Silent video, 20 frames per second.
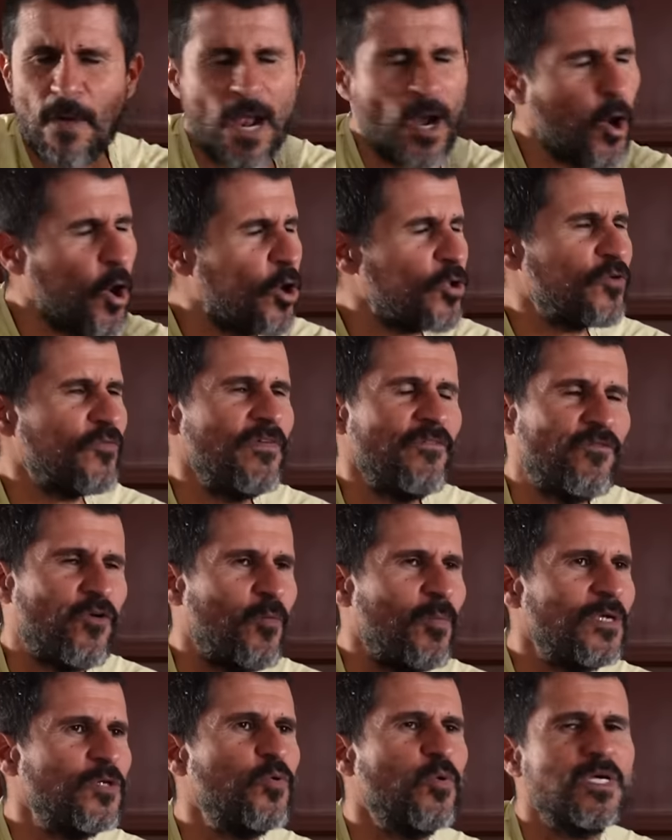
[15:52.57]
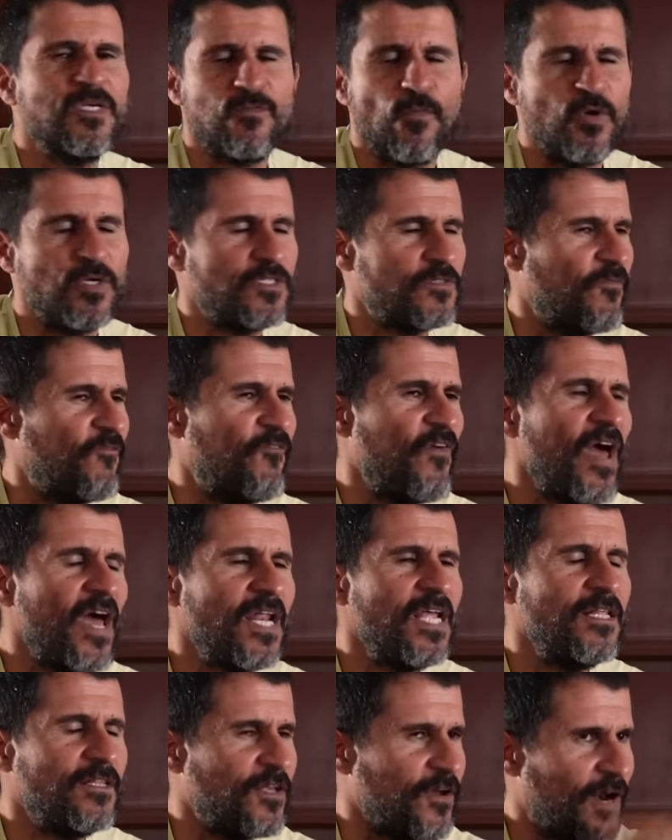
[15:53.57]
A lot of information was
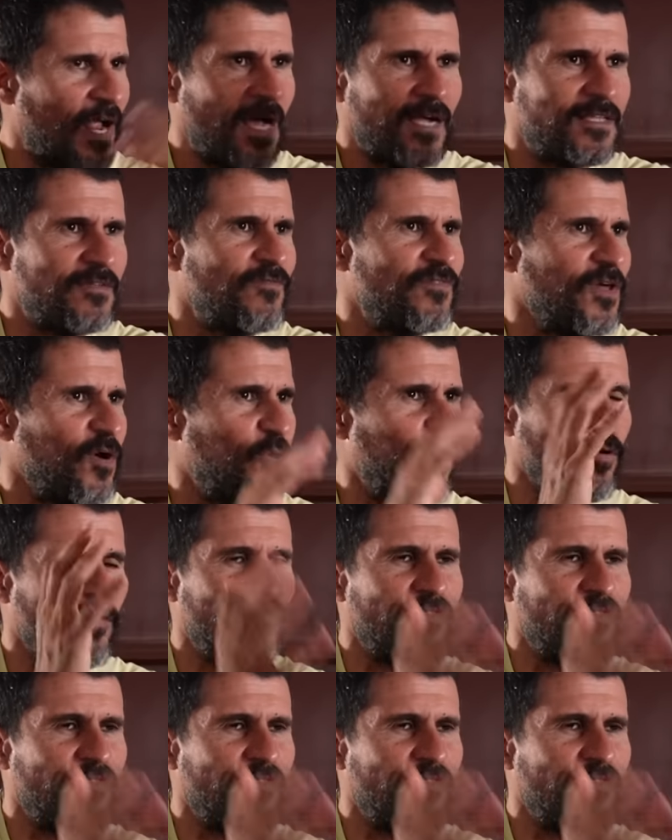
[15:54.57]
very interactive, the whole